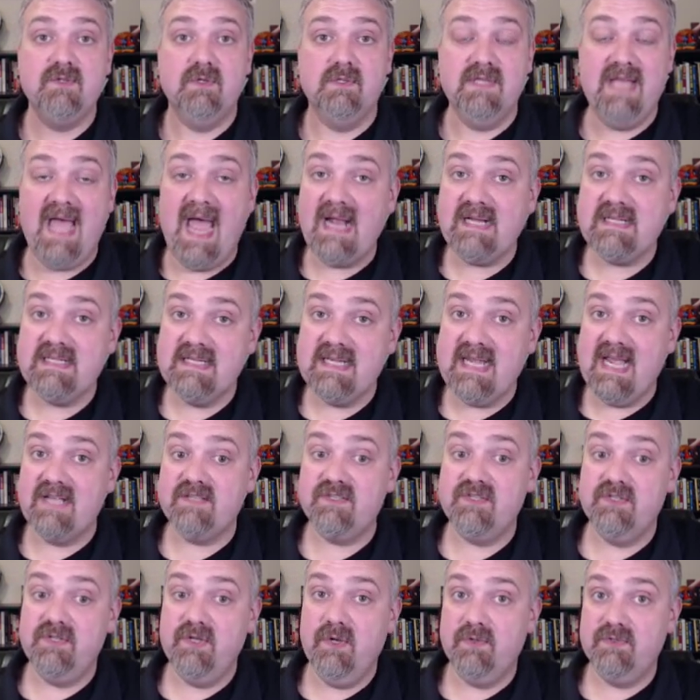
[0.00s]
So lactic
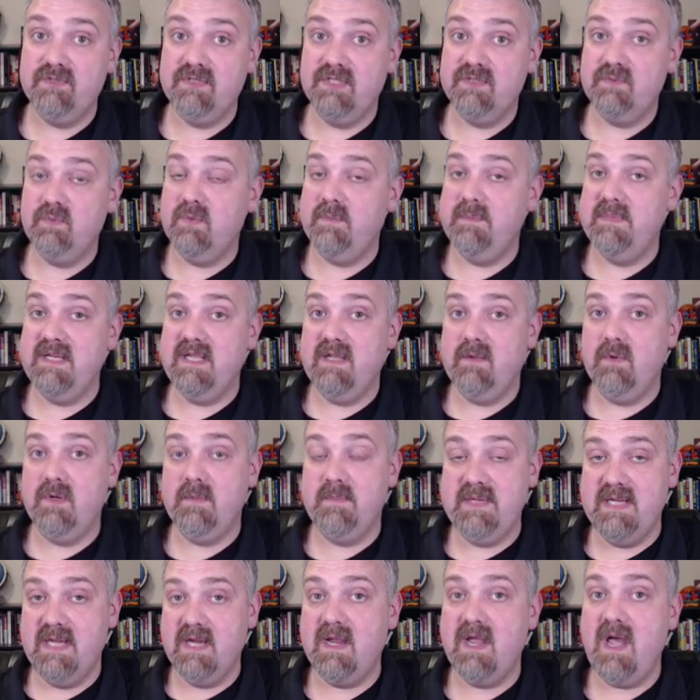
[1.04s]
acidosis would be,
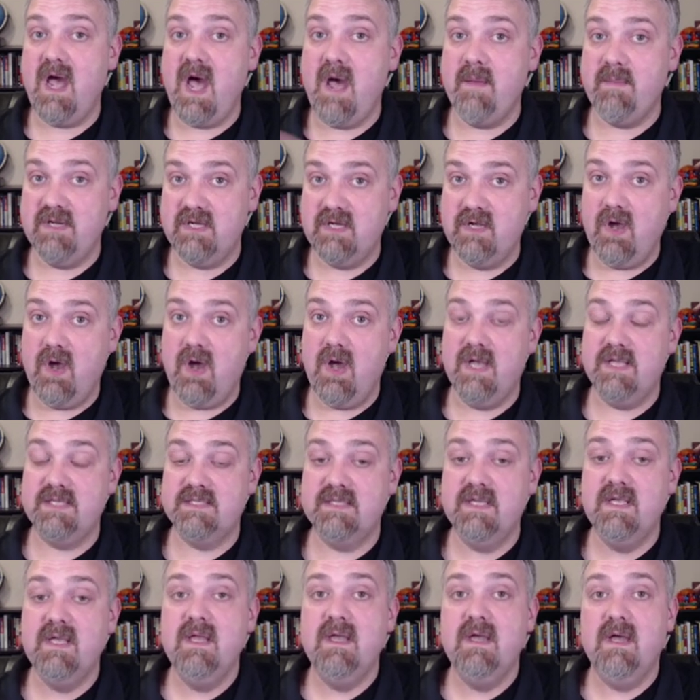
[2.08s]
it would be a common
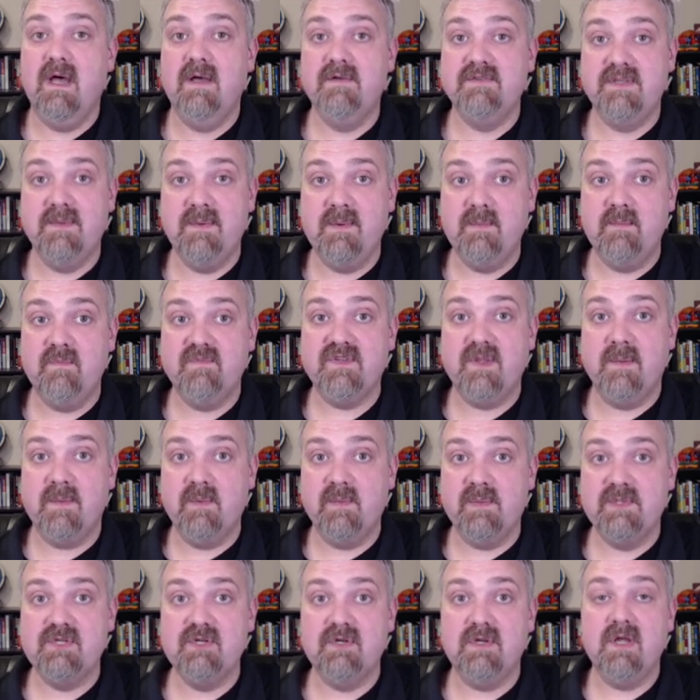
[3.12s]
cause of someone,
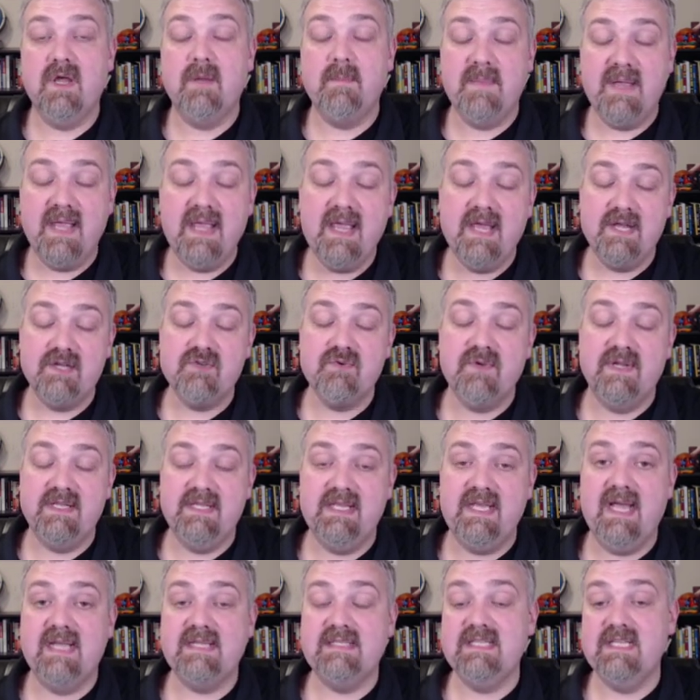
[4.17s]
someone um,
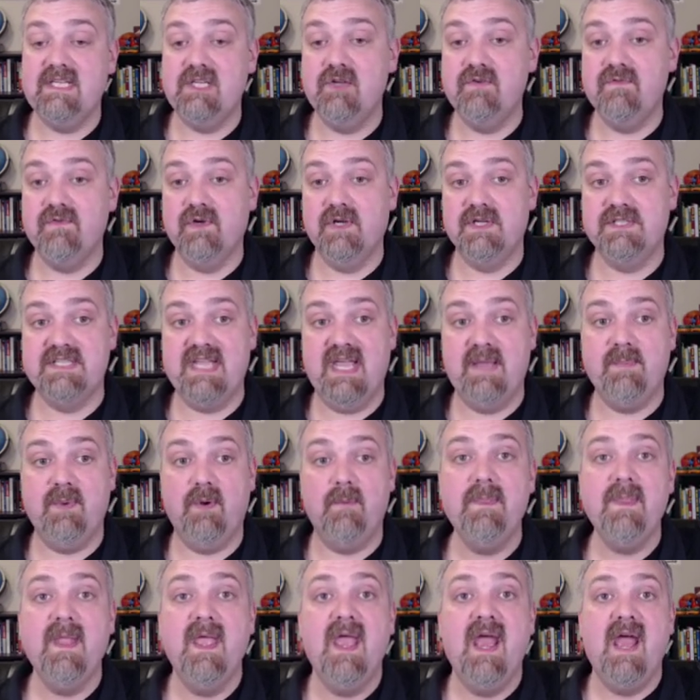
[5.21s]
entering the I C U, for
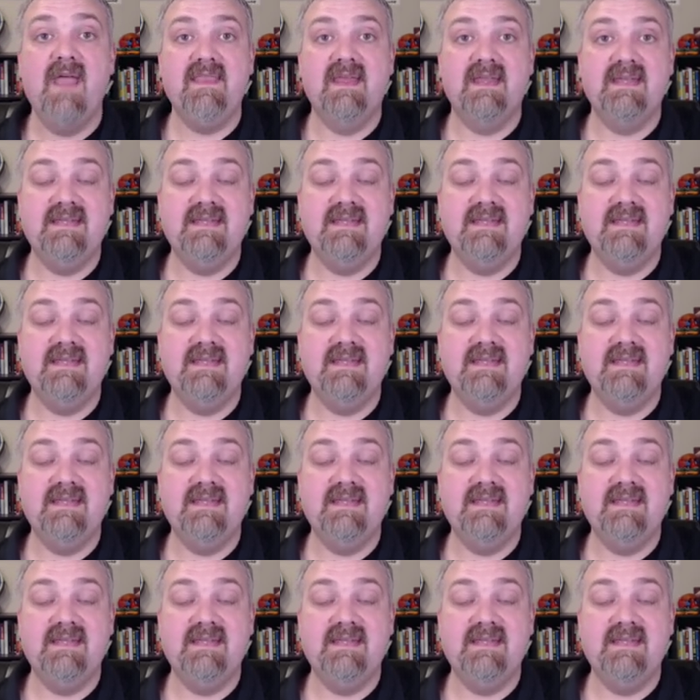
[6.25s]
example.